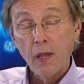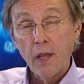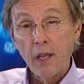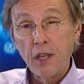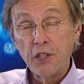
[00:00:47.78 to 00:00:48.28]

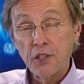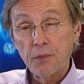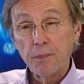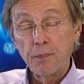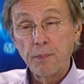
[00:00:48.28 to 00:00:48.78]
is
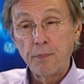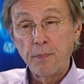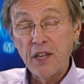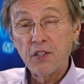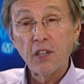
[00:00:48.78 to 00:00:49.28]

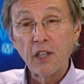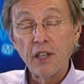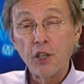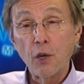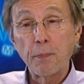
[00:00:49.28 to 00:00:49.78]
basically
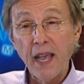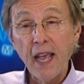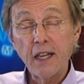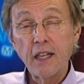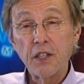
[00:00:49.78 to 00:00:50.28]
you're
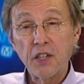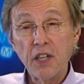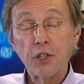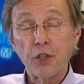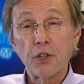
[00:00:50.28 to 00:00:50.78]
banning
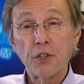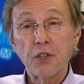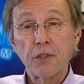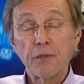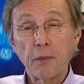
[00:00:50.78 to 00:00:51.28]

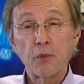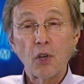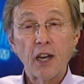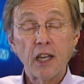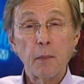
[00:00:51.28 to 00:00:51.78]
teachers from
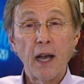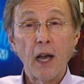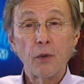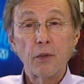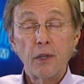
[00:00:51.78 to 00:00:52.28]
talking
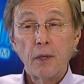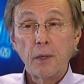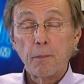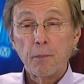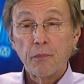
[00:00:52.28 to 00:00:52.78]
about
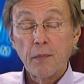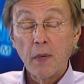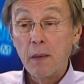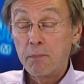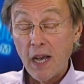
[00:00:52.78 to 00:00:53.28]

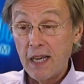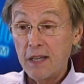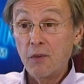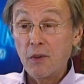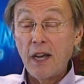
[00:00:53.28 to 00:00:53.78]

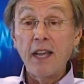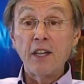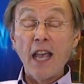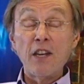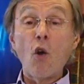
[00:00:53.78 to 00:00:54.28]

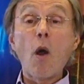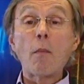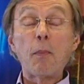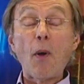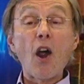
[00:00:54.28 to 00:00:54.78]
A, a
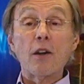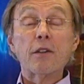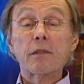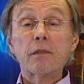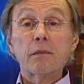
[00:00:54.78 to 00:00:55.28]
normal part
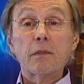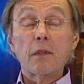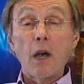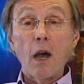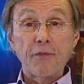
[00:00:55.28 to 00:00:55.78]

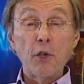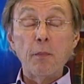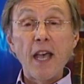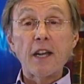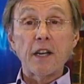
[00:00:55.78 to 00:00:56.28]
of
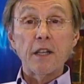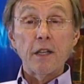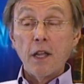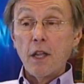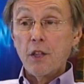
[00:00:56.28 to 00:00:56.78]
humanity.
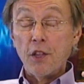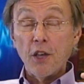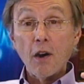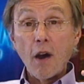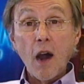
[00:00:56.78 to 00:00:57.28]

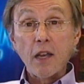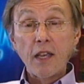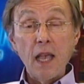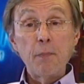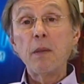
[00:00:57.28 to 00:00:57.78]
There are
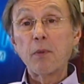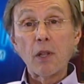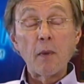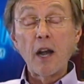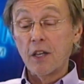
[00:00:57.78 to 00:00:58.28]
gay people
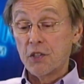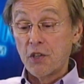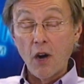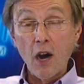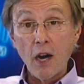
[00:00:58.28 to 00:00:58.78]
among us.
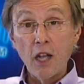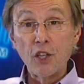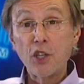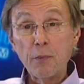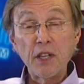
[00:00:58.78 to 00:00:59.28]
There are L
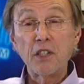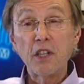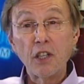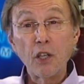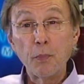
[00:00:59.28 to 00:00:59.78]
G B T Q